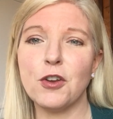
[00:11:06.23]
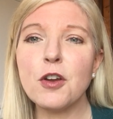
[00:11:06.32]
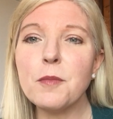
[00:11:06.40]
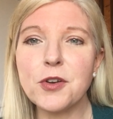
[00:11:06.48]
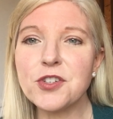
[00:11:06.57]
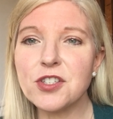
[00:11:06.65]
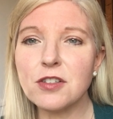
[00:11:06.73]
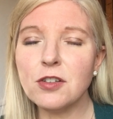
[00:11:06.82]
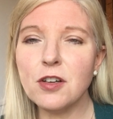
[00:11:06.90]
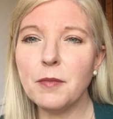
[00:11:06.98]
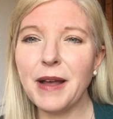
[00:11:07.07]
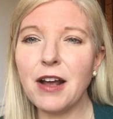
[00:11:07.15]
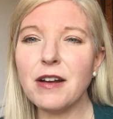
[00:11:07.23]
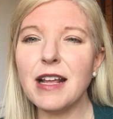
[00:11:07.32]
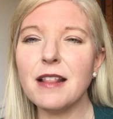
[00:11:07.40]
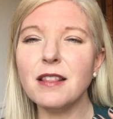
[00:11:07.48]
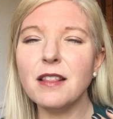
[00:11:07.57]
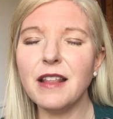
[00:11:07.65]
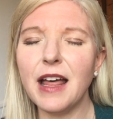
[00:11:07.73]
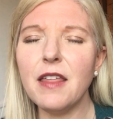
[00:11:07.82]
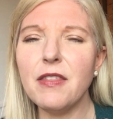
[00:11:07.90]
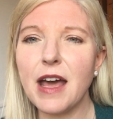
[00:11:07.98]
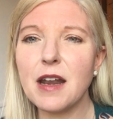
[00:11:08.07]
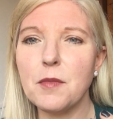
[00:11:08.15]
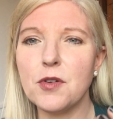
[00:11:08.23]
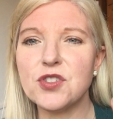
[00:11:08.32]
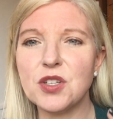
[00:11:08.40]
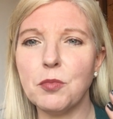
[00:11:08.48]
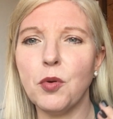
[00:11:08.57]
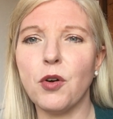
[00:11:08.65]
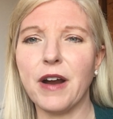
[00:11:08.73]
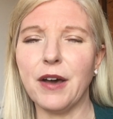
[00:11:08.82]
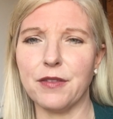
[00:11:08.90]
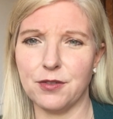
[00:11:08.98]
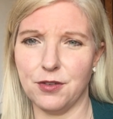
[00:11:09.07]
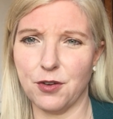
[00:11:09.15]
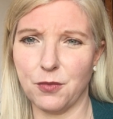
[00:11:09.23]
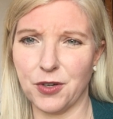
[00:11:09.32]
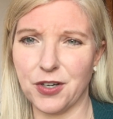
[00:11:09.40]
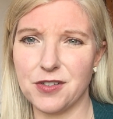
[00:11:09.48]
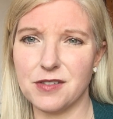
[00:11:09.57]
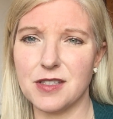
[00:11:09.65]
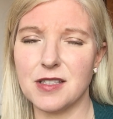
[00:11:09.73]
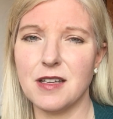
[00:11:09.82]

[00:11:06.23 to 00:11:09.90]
you're emotional about it, let that emotion pour out through your words.